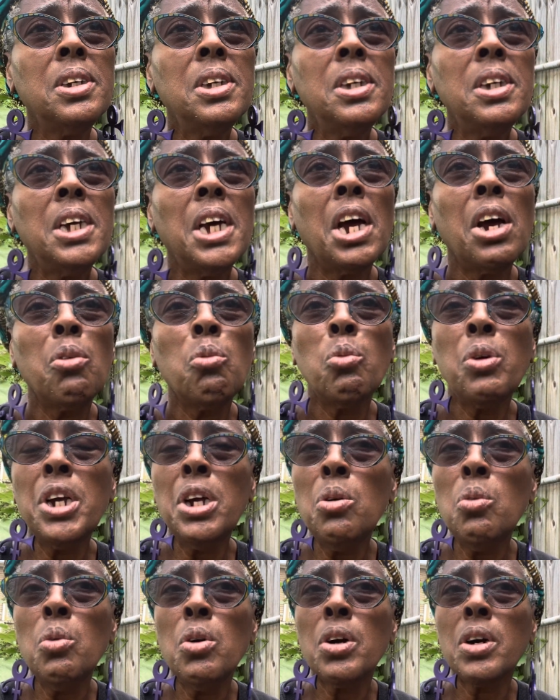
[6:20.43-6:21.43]
and we
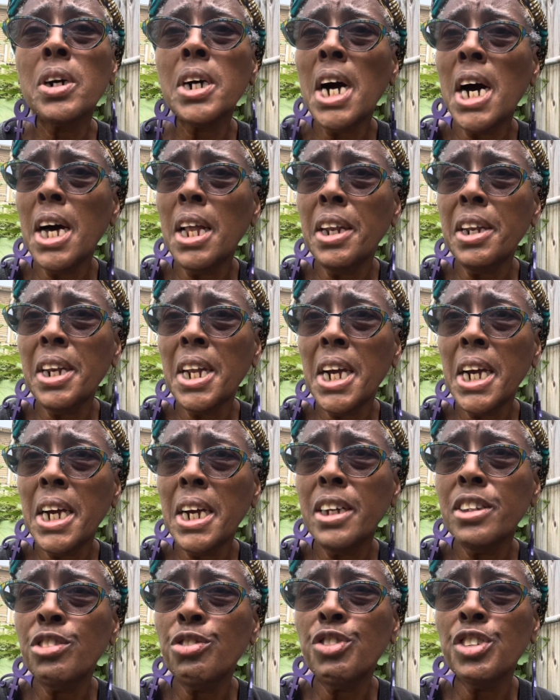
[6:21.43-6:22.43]
were
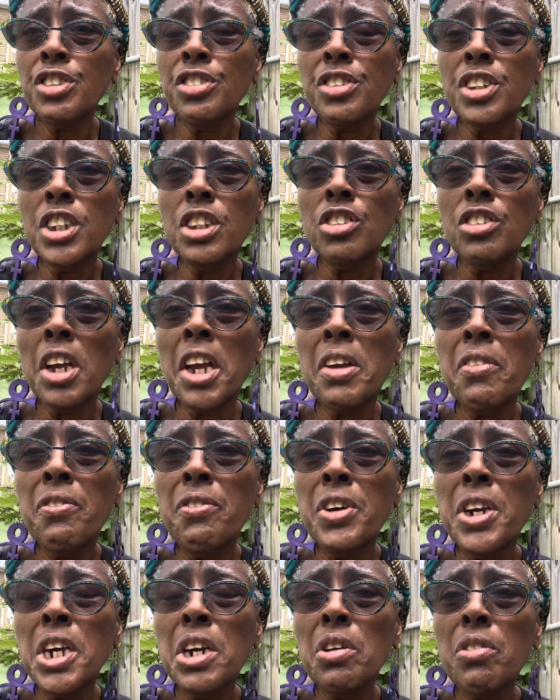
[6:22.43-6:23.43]
colonized for such a
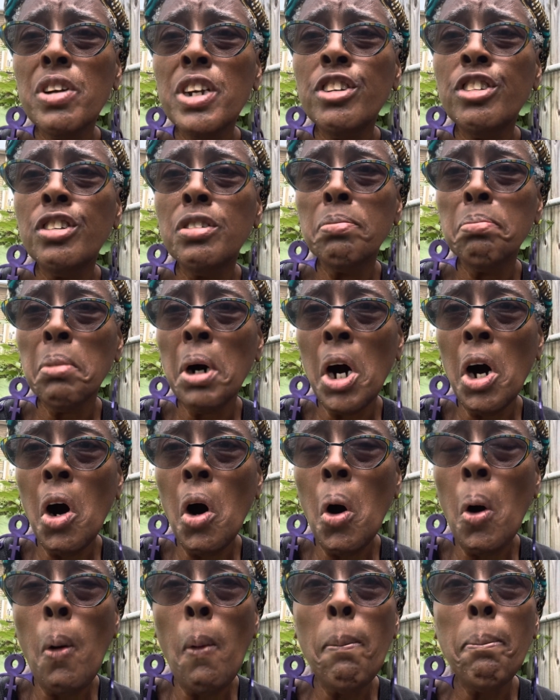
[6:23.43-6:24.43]
very
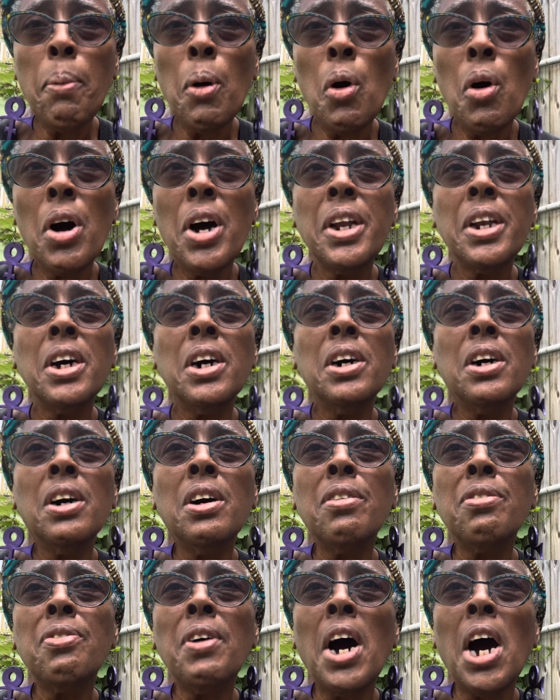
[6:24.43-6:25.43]
small part of
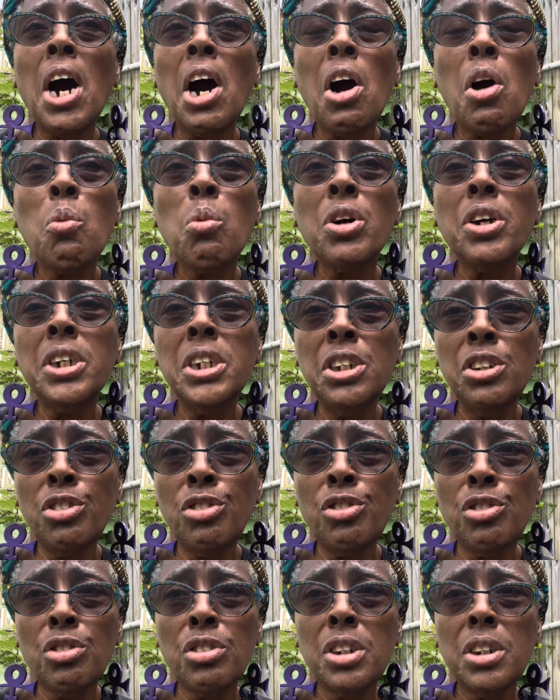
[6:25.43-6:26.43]
our
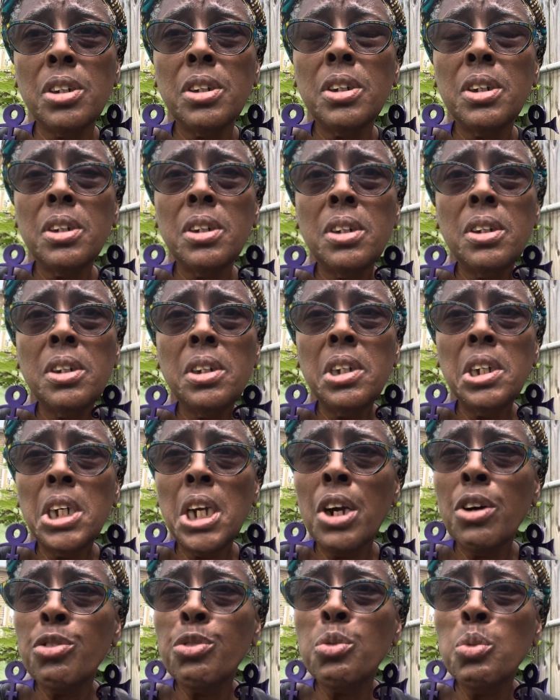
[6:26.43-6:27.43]
history.
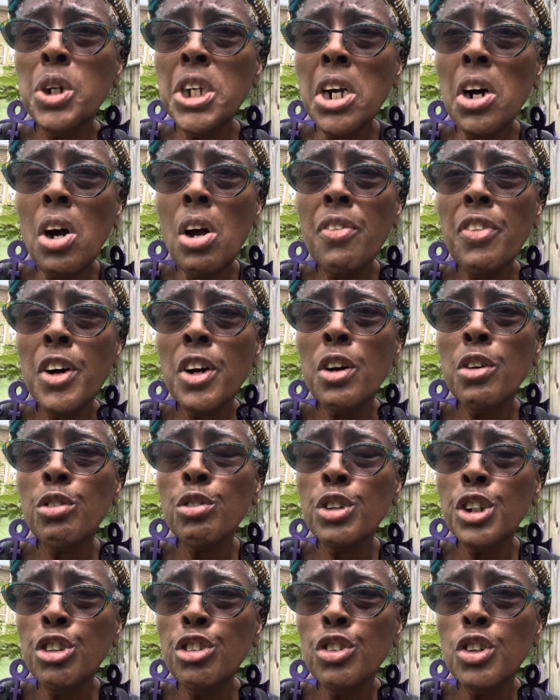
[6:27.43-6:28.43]
If we are the
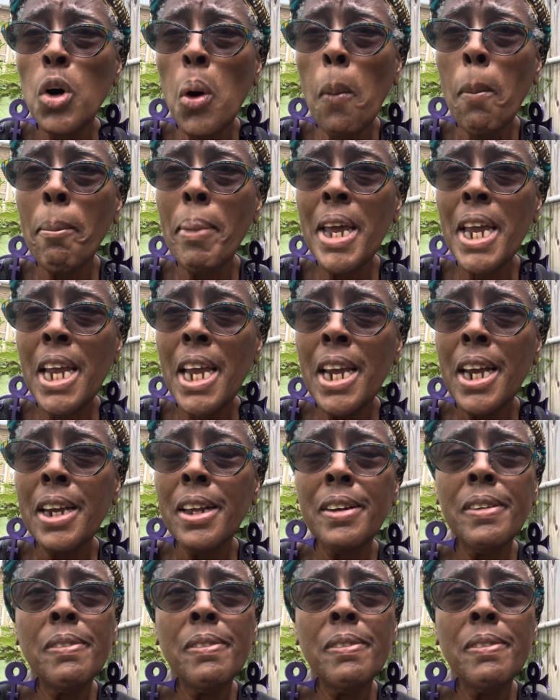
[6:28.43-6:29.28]
original man,